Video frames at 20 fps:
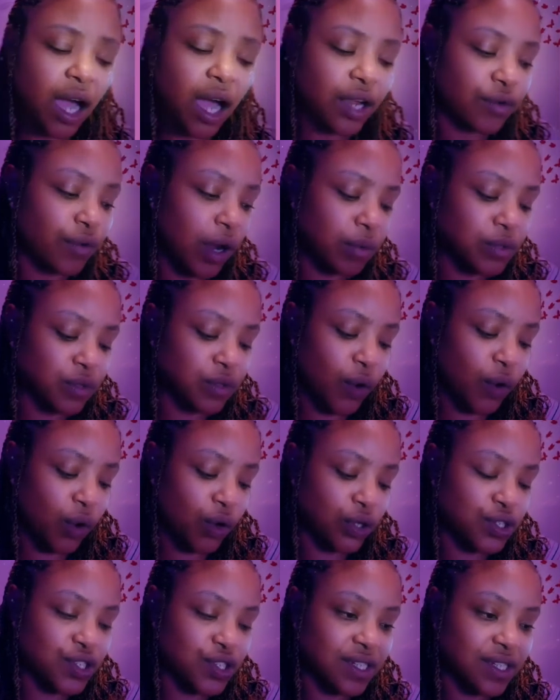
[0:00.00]
realms of our
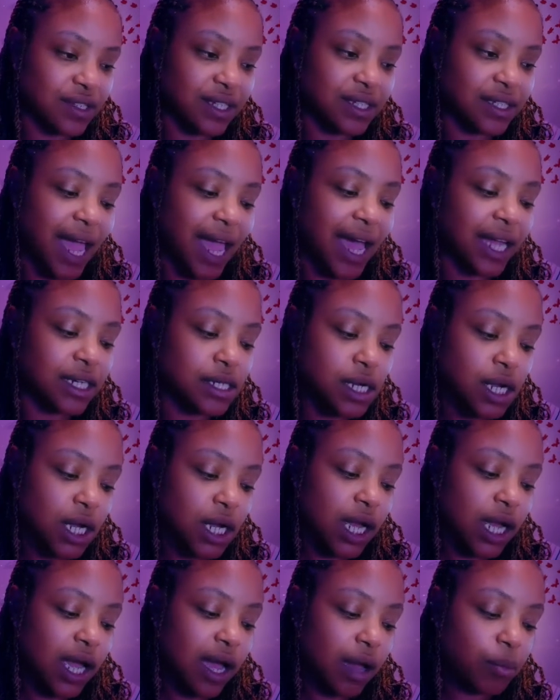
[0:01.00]
consciousness and
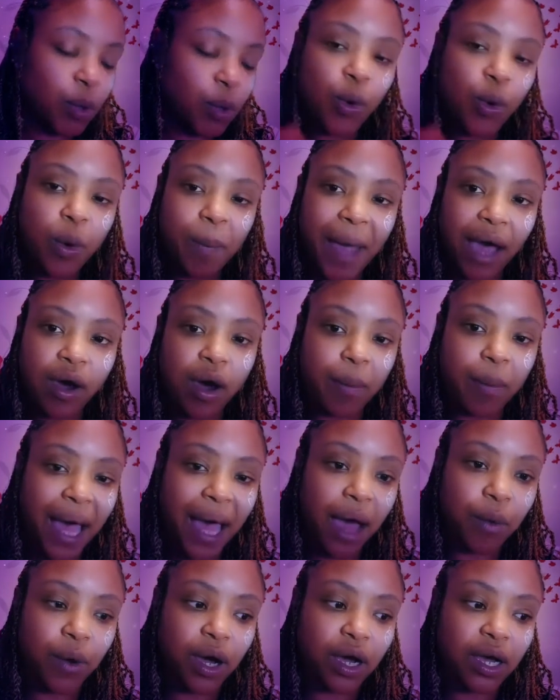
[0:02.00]
call back our
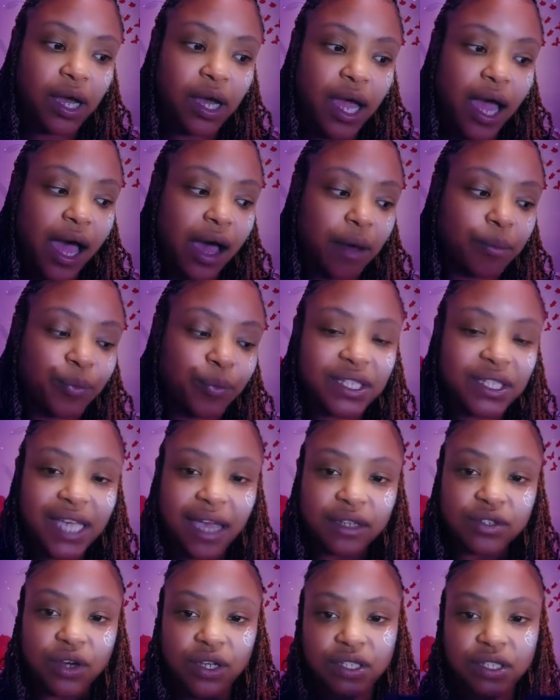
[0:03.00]
power,
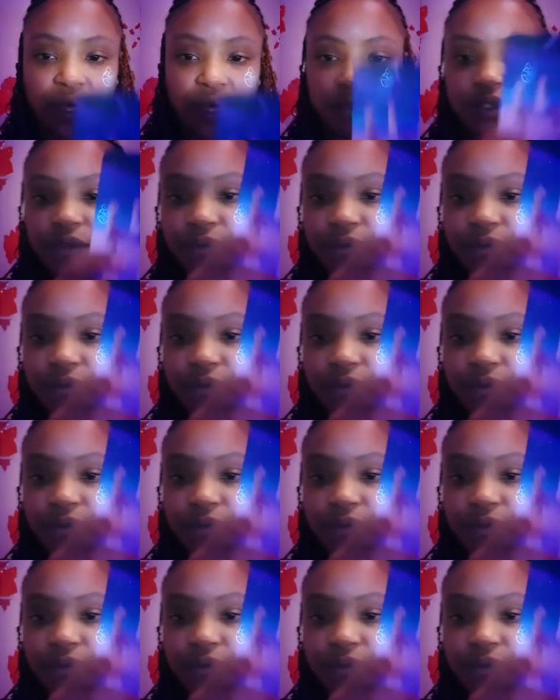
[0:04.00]
protect ourselves. If you